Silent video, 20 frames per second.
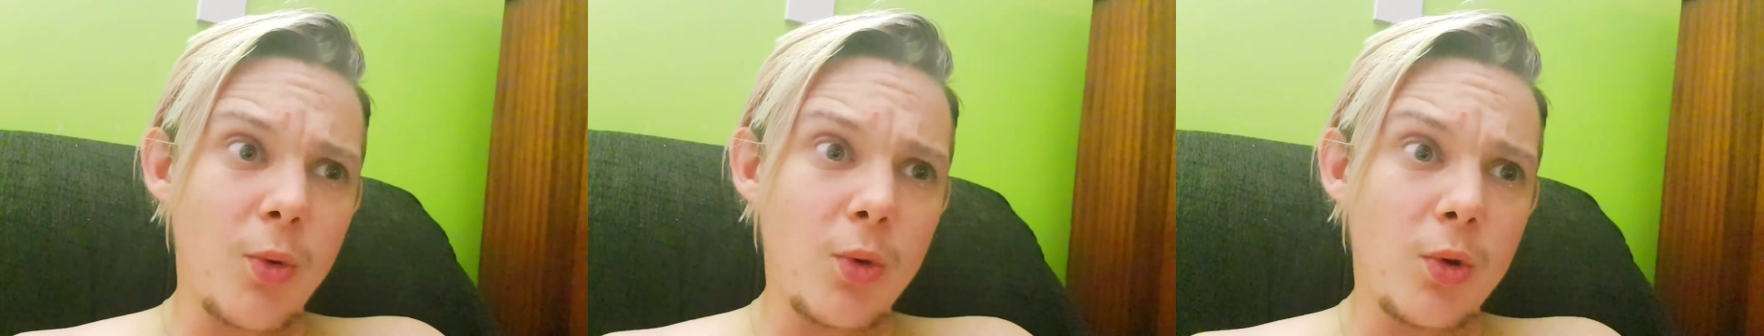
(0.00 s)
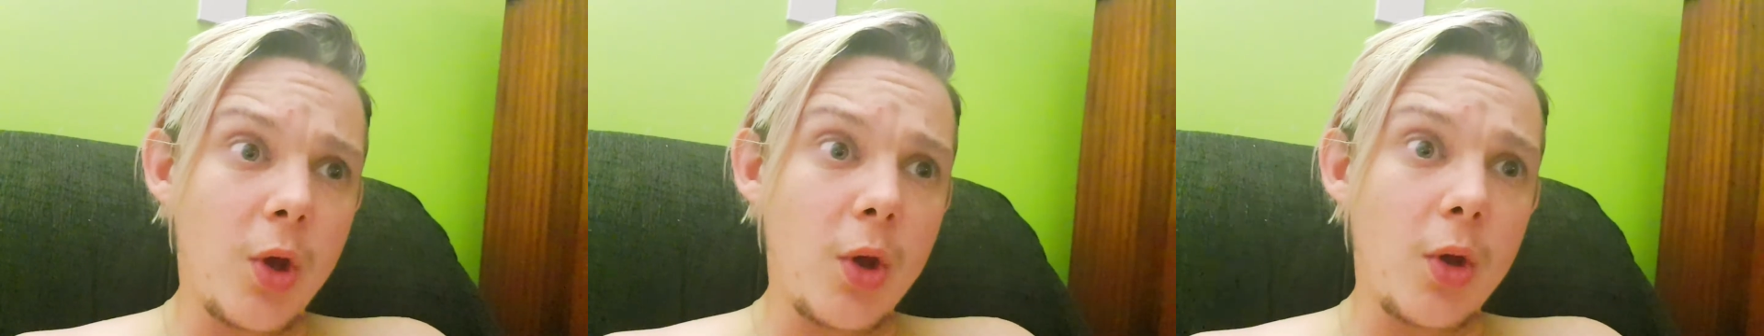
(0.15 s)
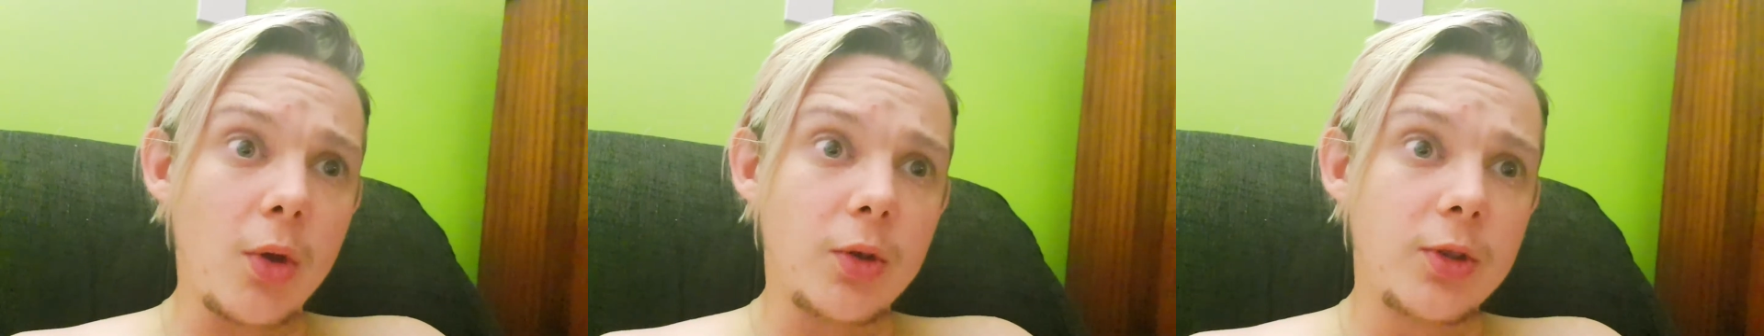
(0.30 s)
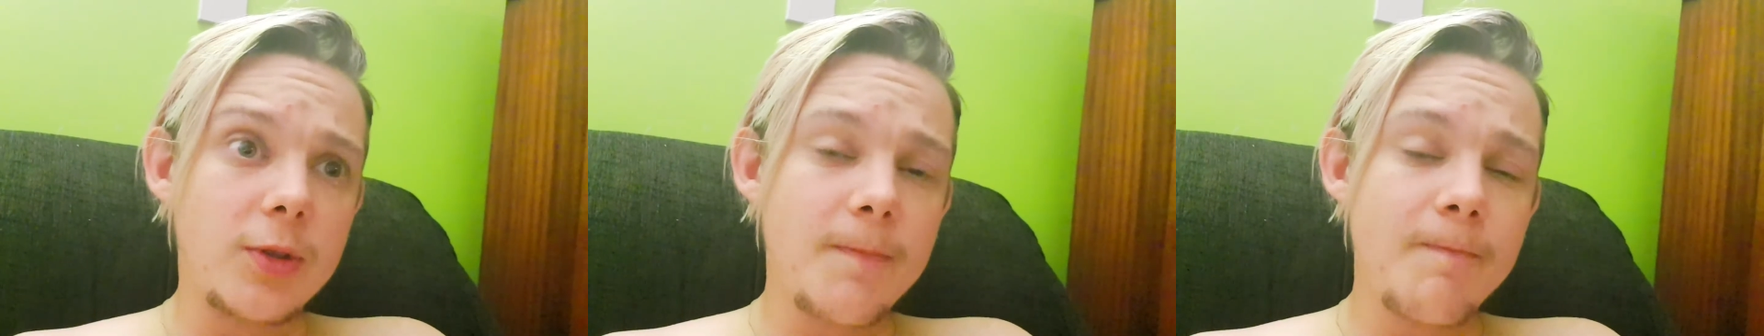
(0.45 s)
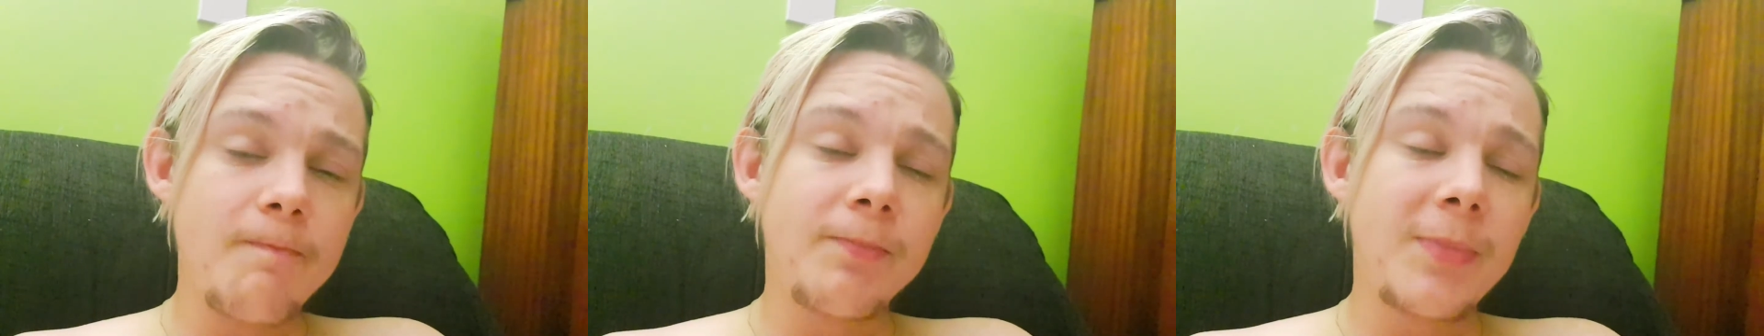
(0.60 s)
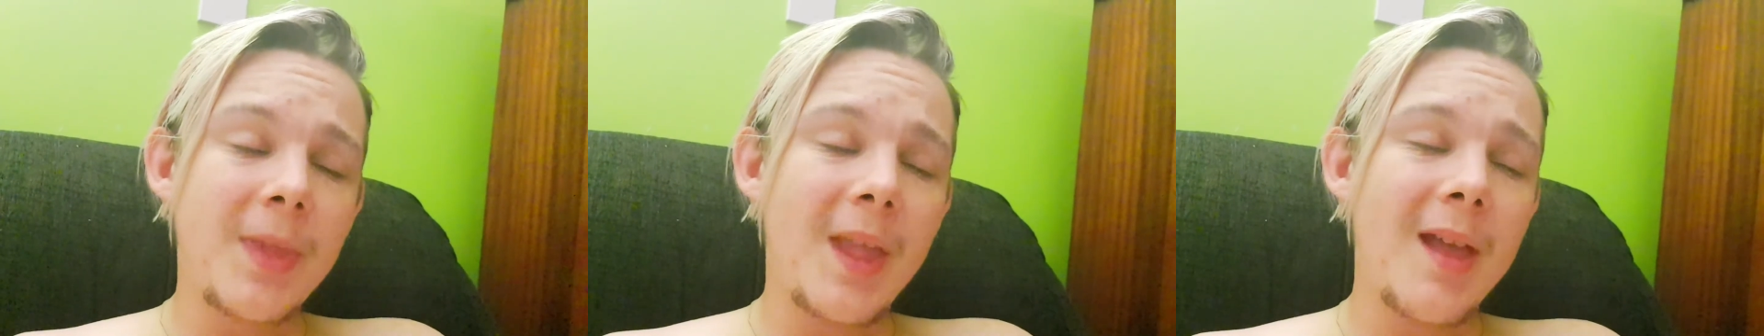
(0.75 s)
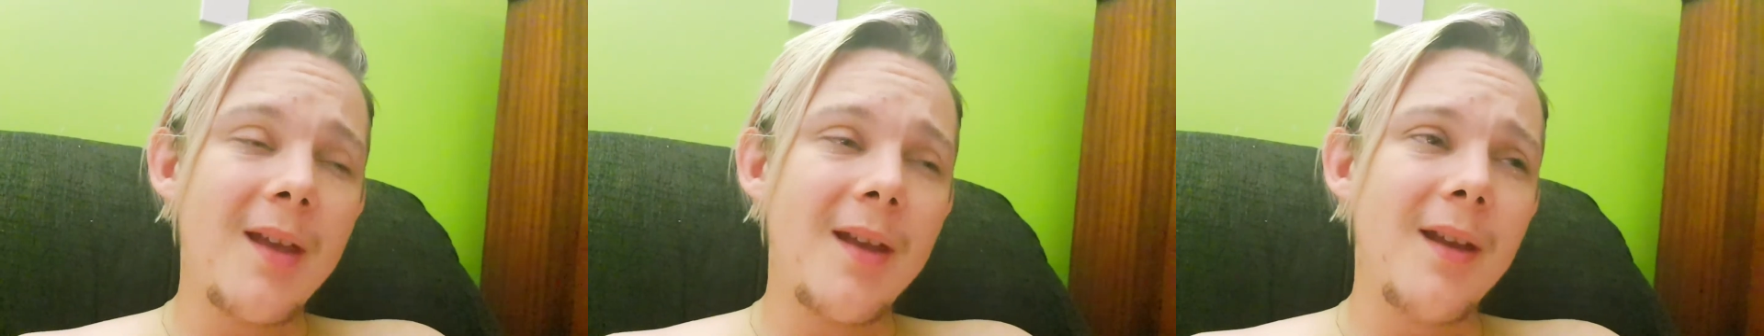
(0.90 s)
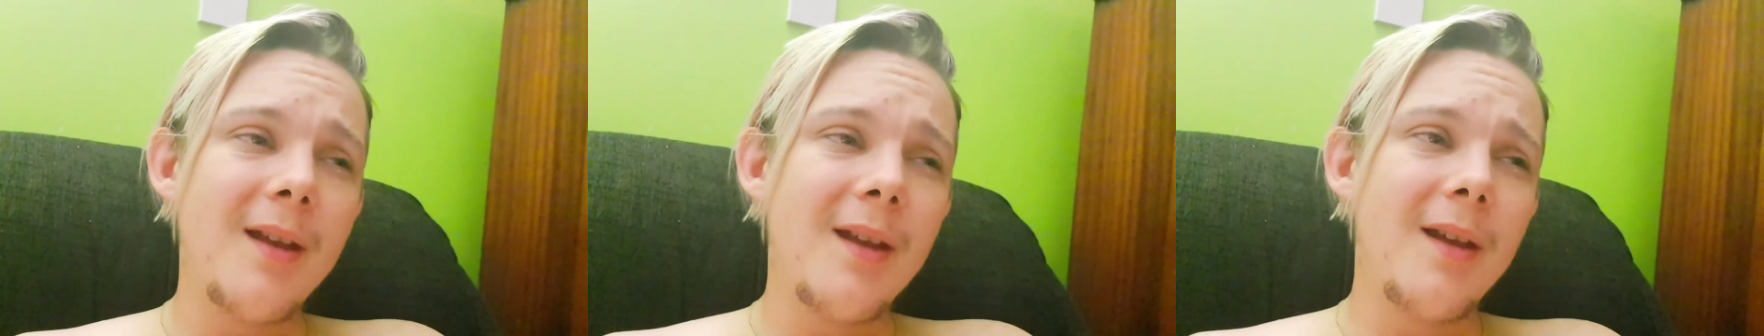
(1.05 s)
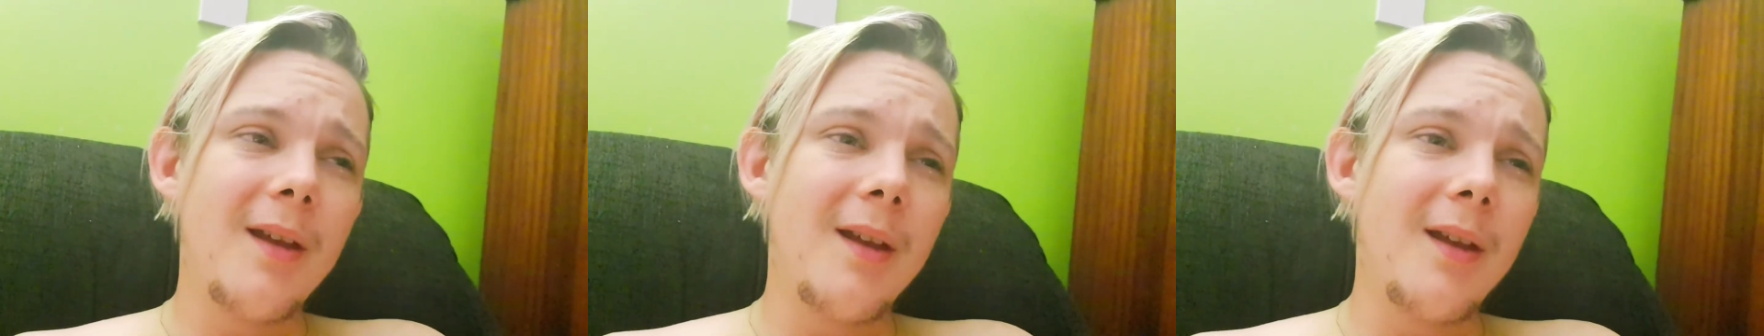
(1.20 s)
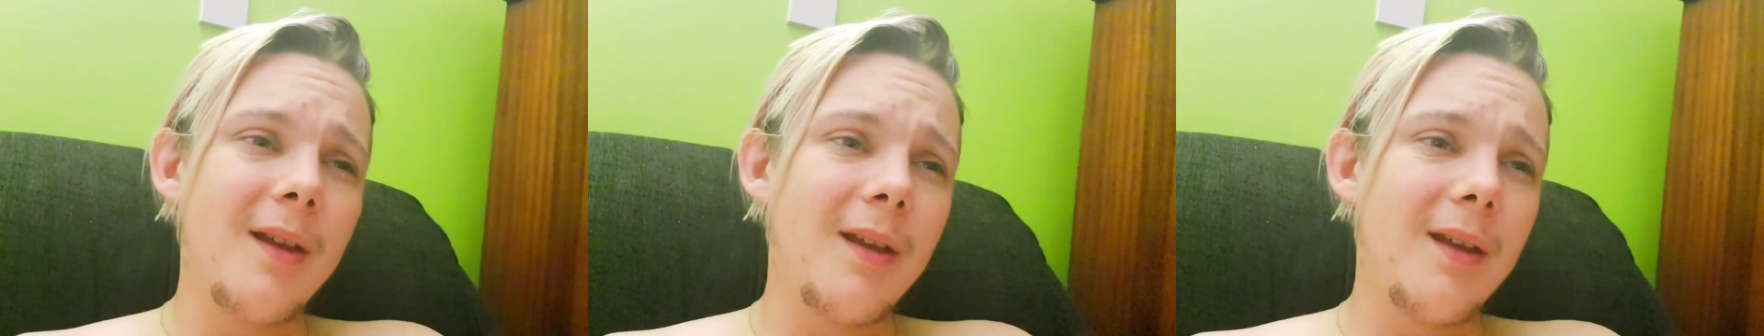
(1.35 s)
or not,
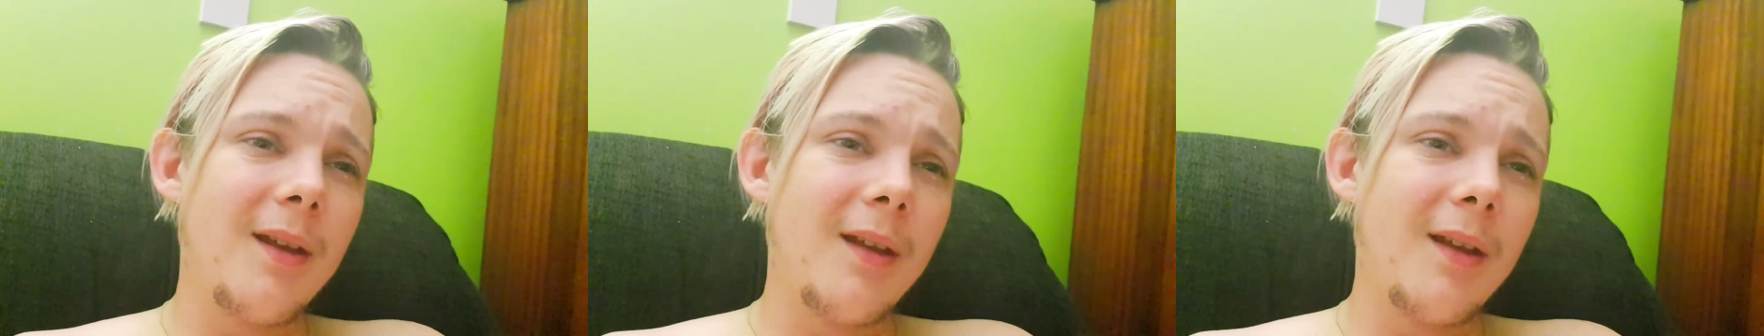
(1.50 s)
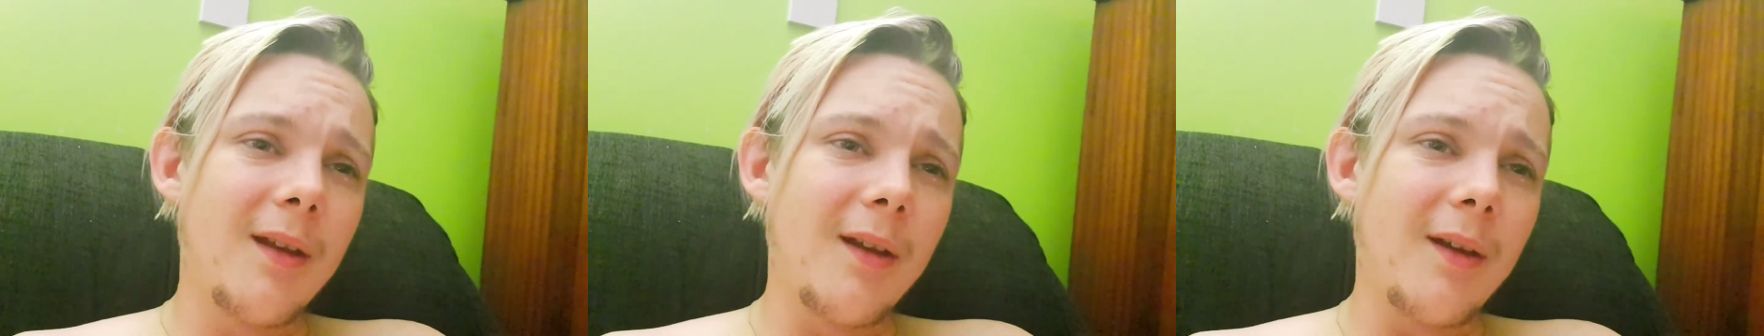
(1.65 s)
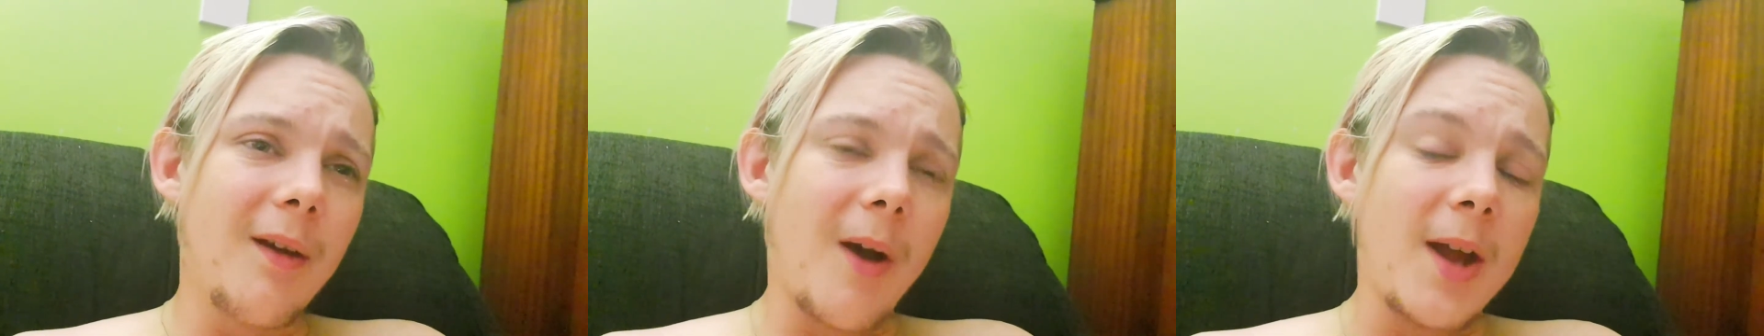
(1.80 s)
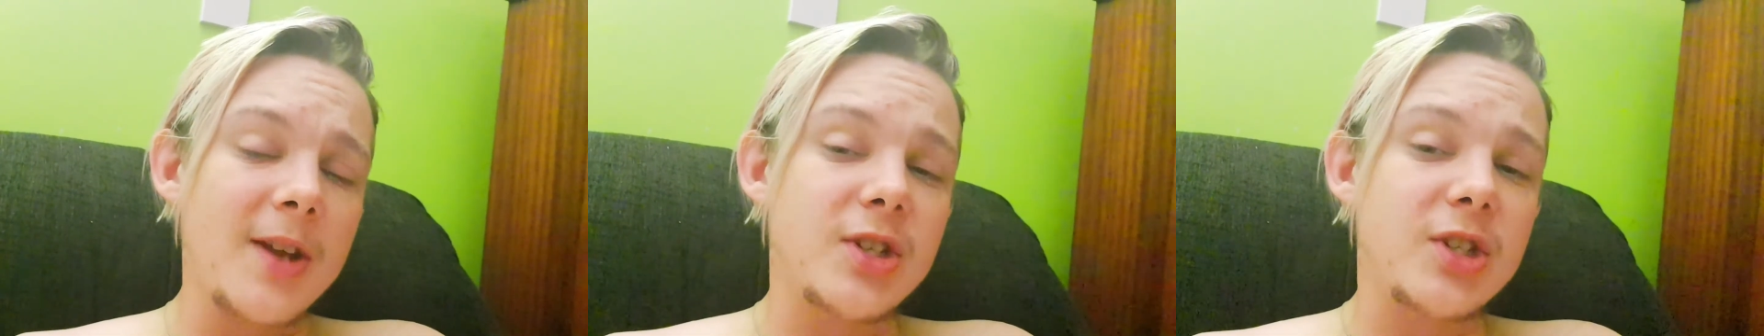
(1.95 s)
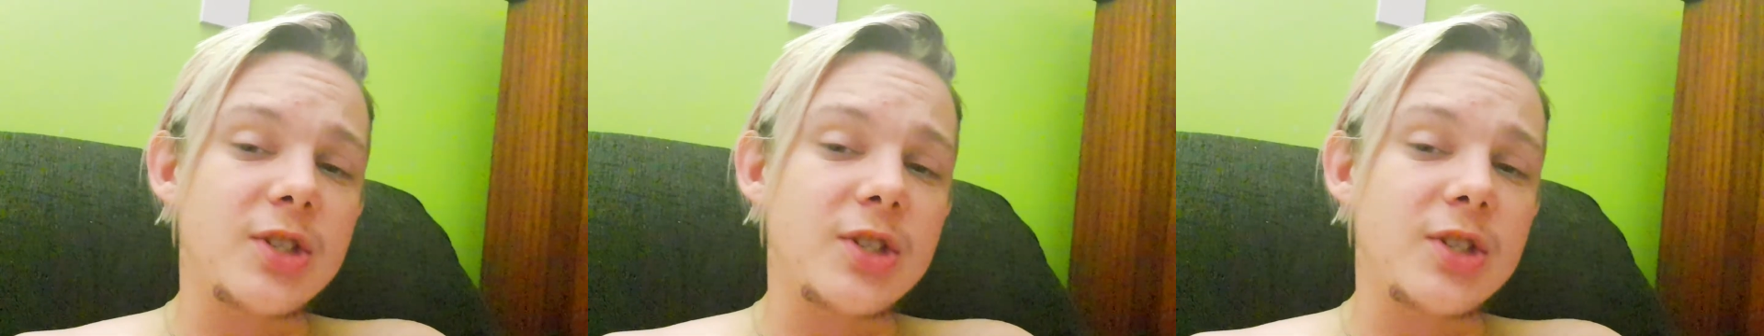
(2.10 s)
I